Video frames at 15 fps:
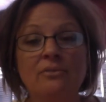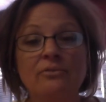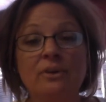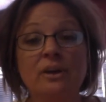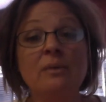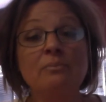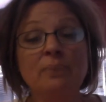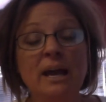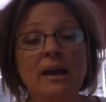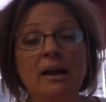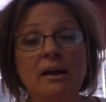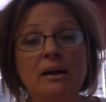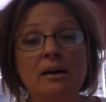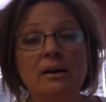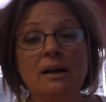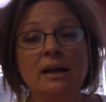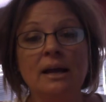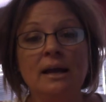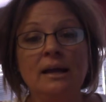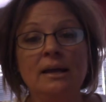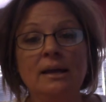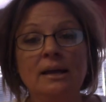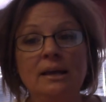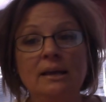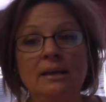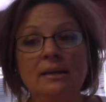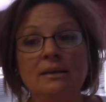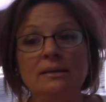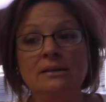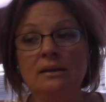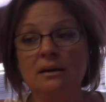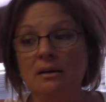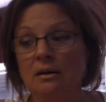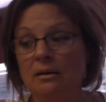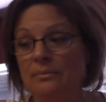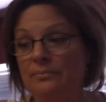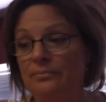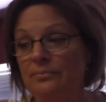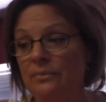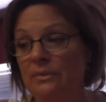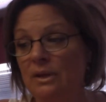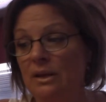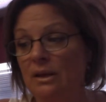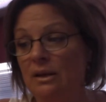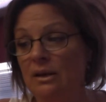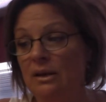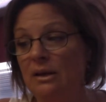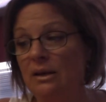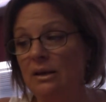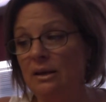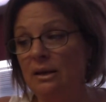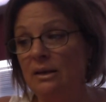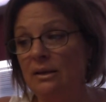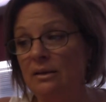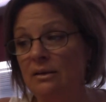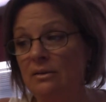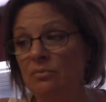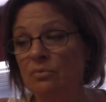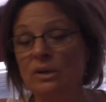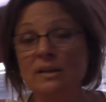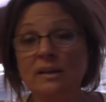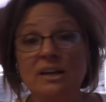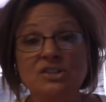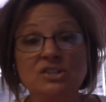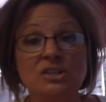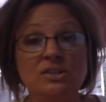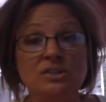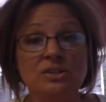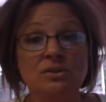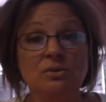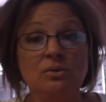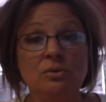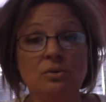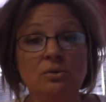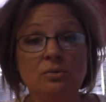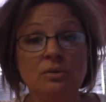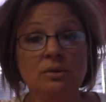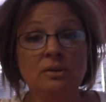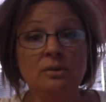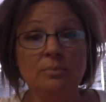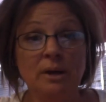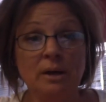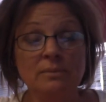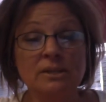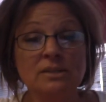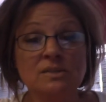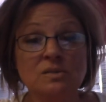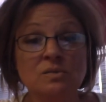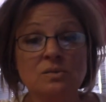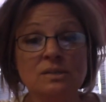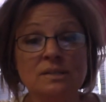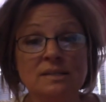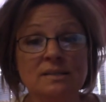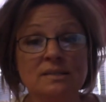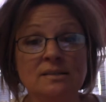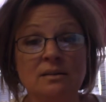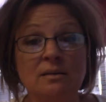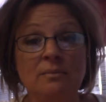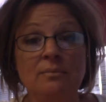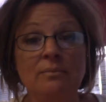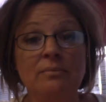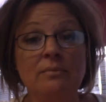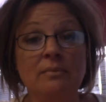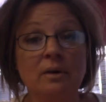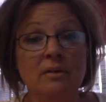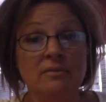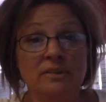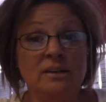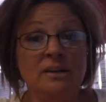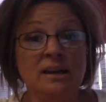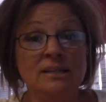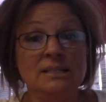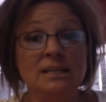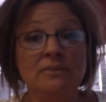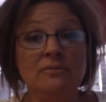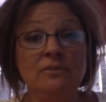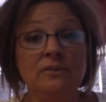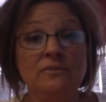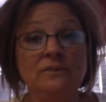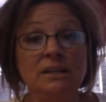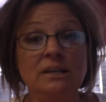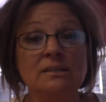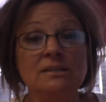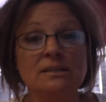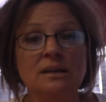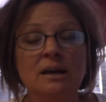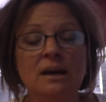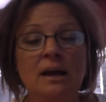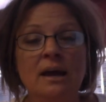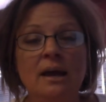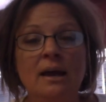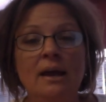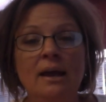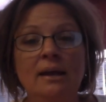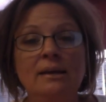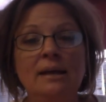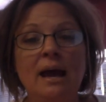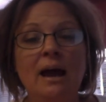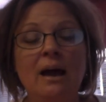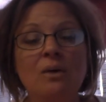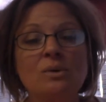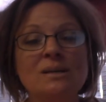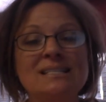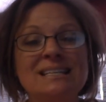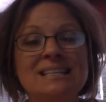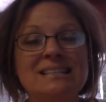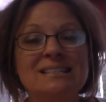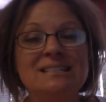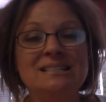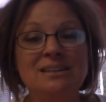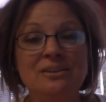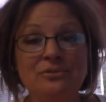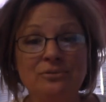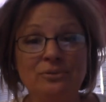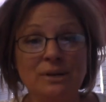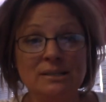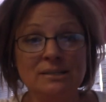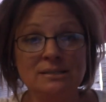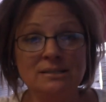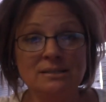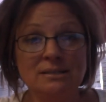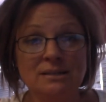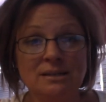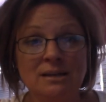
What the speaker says: compare in relation to the public school system of the 1950s? And how is it different?